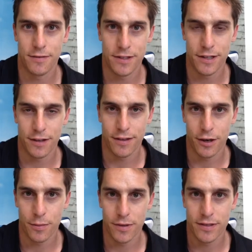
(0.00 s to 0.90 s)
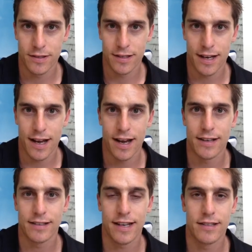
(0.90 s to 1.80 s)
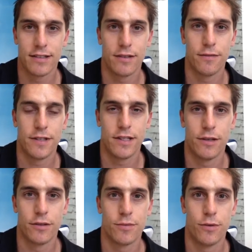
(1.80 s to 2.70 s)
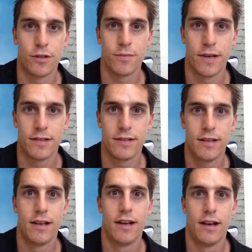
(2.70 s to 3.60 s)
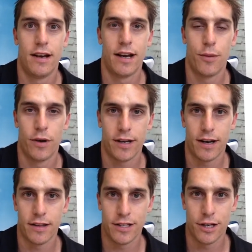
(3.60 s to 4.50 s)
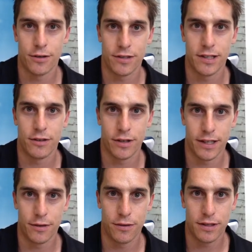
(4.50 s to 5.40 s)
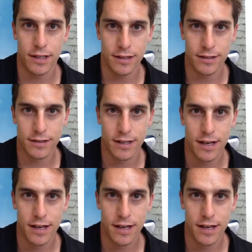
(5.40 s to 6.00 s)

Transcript: physiotherapist at Kensington Physio and Sports Medicine, and I work out of the Chelsea and Notting Hill clinics.